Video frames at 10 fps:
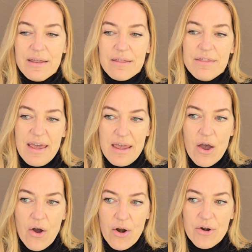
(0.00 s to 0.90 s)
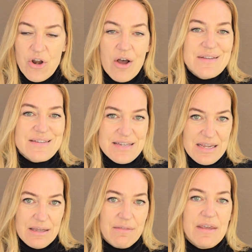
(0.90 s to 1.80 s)
they are not
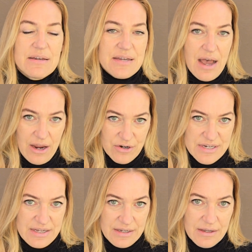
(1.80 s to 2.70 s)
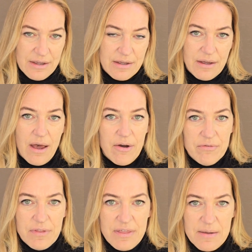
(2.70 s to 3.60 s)
seeing the entirety
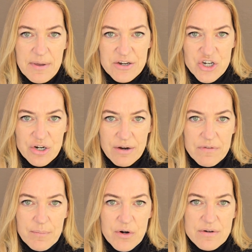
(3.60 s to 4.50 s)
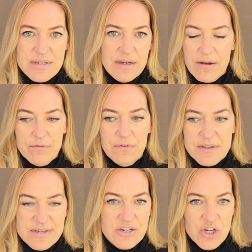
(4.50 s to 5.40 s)
of the picture of the person, of
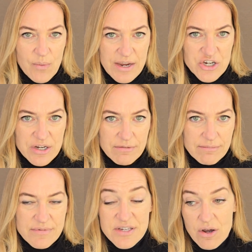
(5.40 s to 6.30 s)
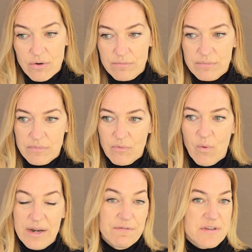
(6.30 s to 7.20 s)
the situation. So
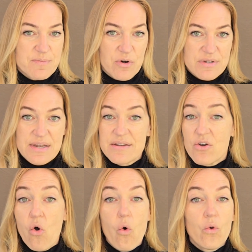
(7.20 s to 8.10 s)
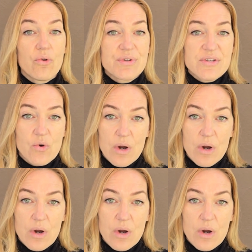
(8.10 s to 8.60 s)
what if this person has a whole story